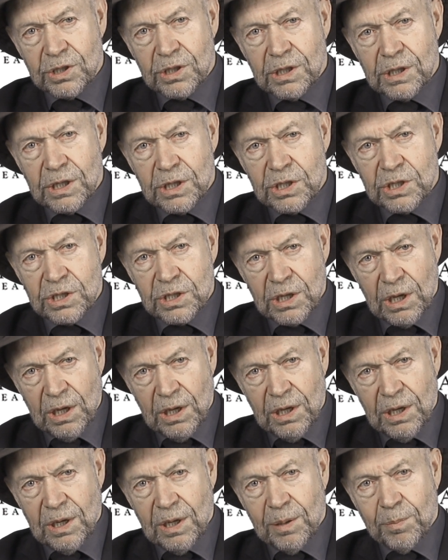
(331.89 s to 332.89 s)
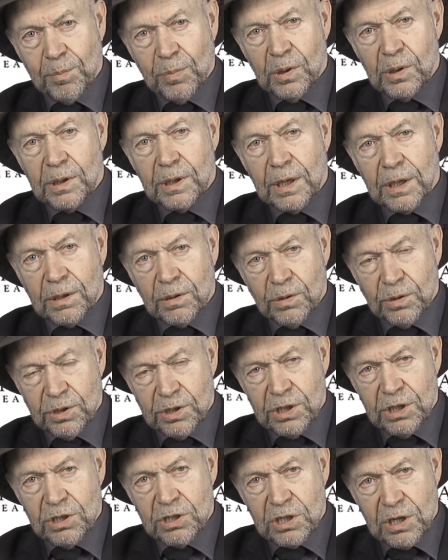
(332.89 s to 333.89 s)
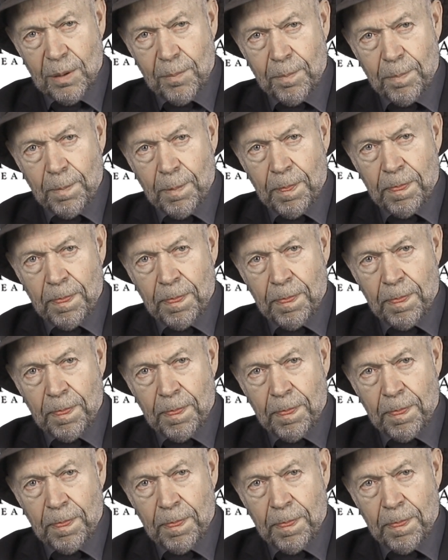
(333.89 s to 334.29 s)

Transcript: this political system